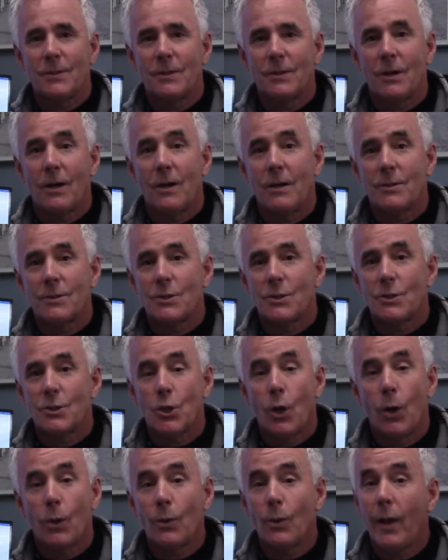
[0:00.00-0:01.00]
caused
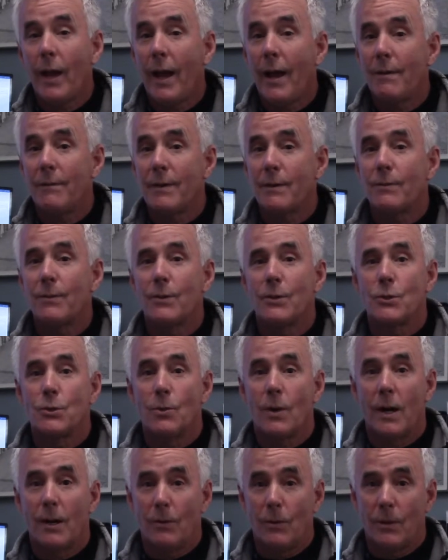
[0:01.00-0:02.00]
total havoc for the
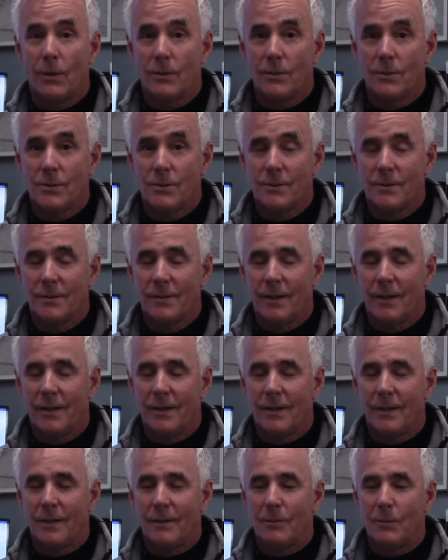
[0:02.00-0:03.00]
drywallers.
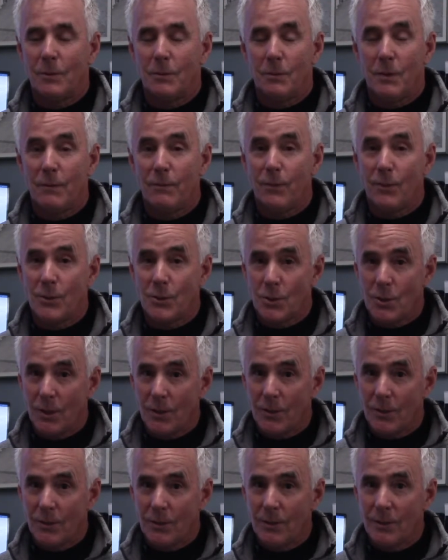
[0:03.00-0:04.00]
When we first
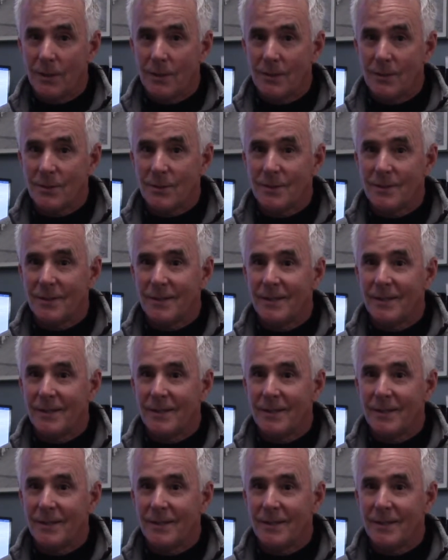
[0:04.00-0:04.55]
started doing this,